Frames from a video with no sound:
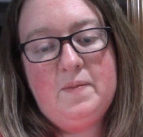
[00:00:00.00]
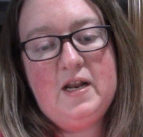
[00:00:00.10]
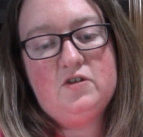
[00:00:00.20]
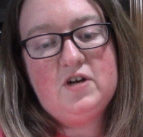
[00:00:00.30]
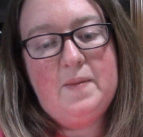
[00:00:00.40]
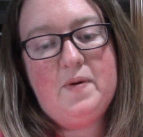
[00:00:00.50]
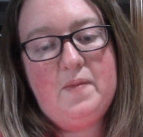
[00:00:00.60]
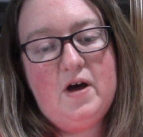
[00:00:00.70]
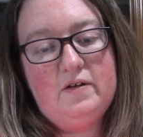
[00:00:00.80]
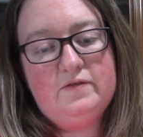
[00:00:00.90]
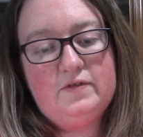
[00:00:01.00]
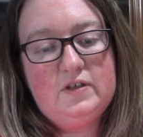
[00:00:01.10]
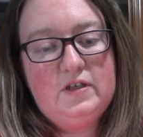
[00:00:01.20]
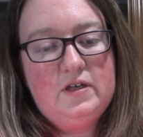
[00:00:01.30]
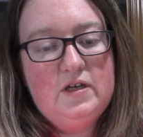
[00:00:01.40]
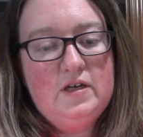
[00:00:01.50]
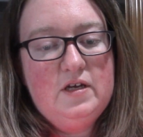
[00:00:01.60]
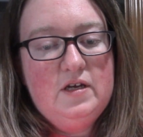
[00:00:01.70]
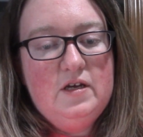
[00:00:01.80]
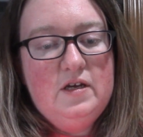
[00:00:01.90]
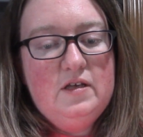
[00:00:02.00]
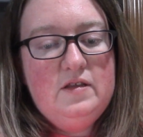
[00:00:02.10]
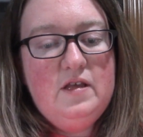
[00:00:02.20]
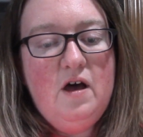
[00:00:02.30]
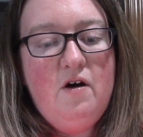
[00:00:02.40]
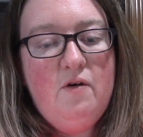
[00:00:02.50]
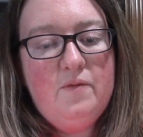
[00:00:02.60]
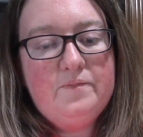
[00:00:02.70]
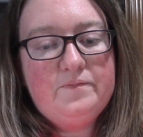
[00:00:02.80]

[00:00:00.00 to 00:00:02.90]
me to drop them off. So,